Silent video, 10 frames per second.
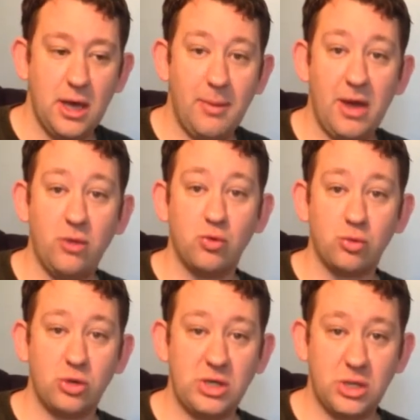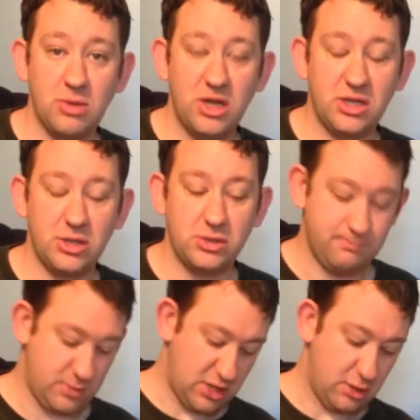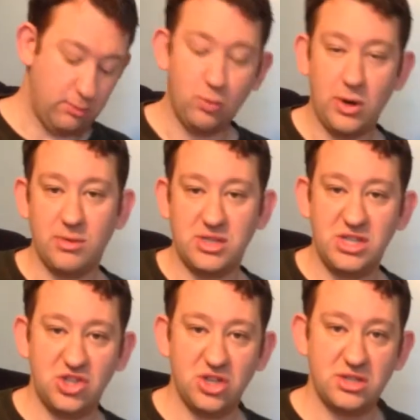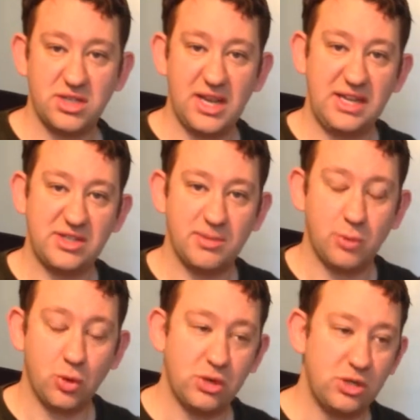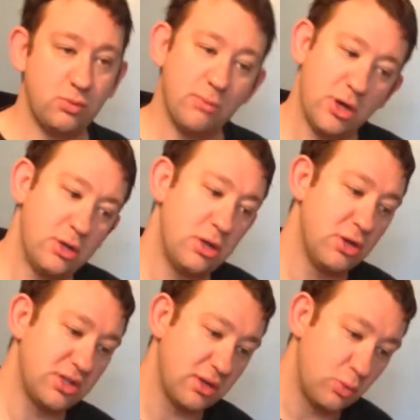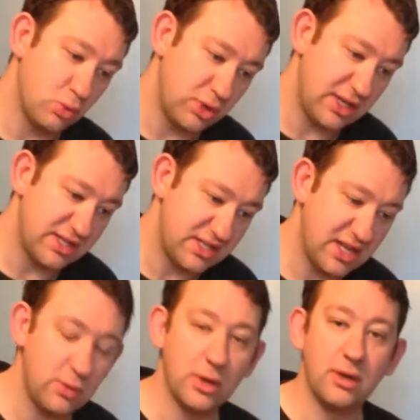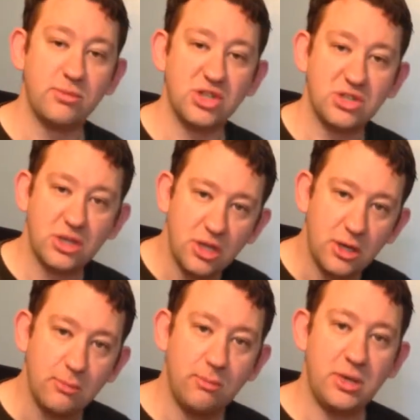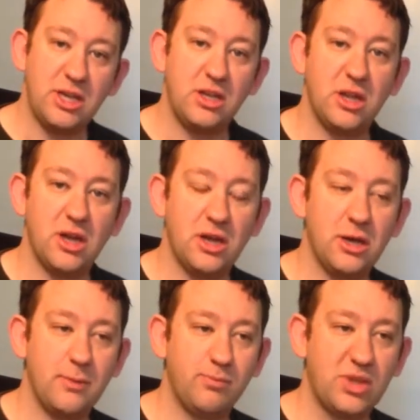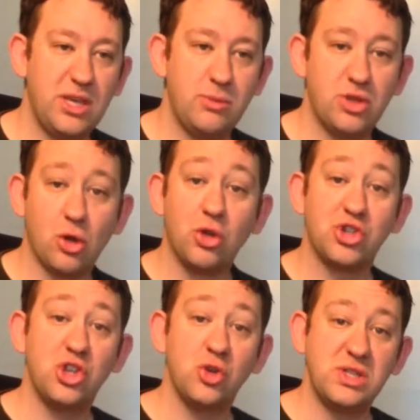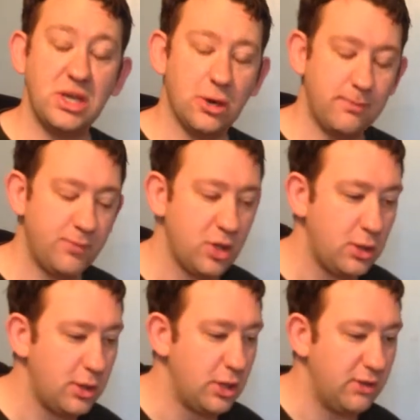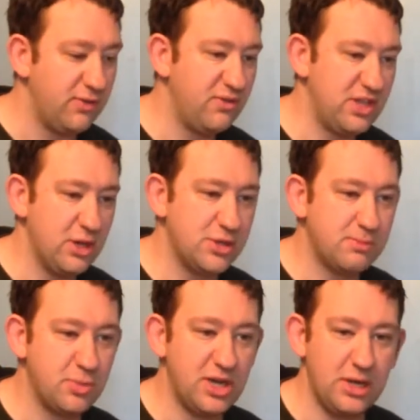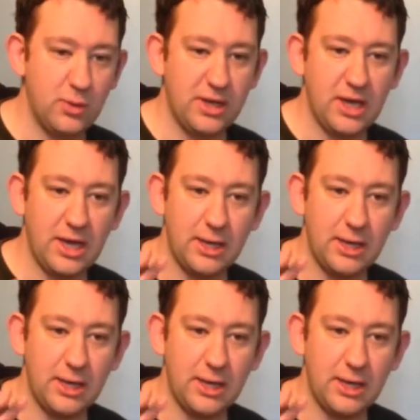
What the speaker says: about the Royal Marine Commandos, and I'm wearing my t-shirt today in support, and you might notice I wore it yesterday while I'm just being keeping the continuity going of the videos. But anyway,